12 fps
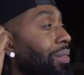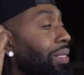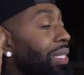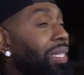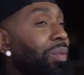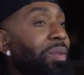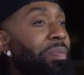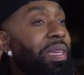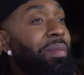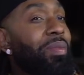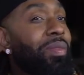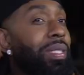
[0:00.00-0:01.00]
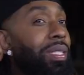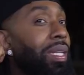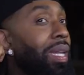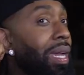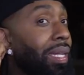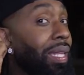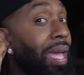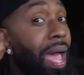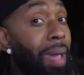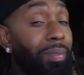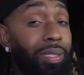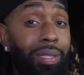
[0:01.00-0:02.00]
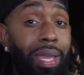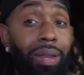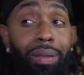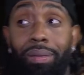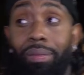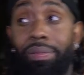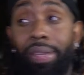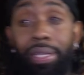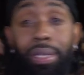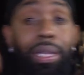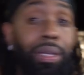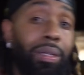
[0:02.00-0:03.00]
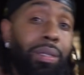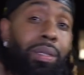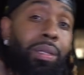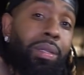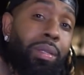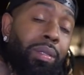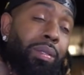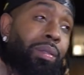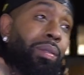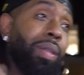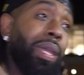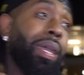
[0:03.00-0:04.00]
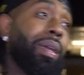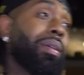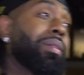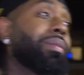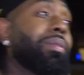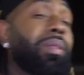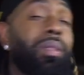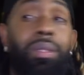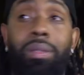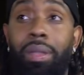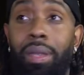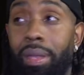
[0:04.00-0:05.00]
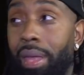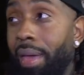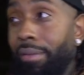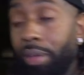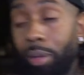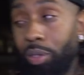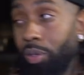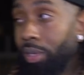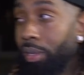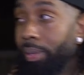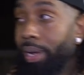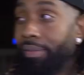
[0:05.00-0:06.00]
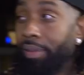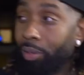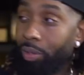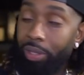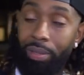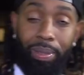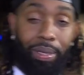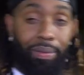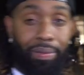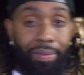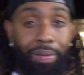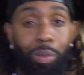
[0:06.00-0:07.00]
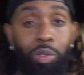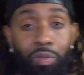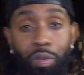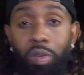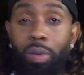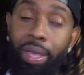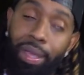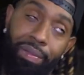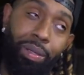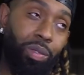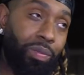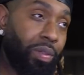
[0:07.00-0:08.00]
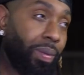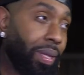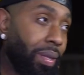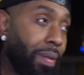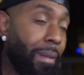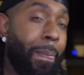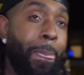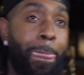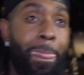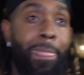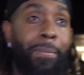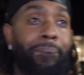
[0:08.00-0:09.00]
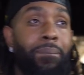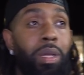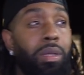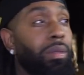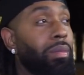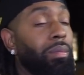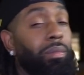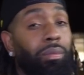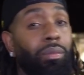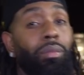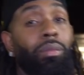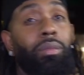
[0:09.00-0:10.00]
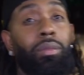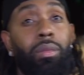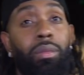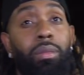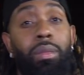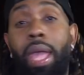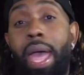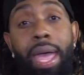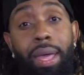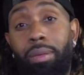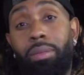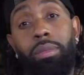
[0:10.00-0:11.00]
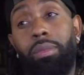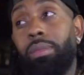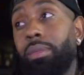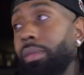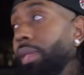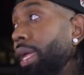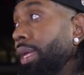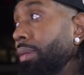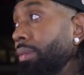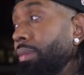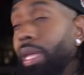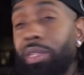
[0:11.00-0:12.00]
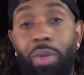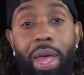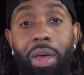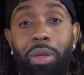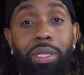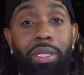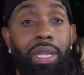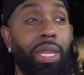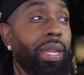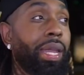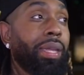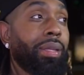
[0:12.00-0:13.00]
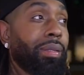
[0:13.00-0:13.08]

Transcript: dealing with people and shit. I'm just not a fake nigga. Like, I, just, I fuck with you a little bit, I fuck with you a little bit. If I fuck with you full way, I fuck with you full way. But that's, that's how you always been. I'm, like, that's why I understand, like,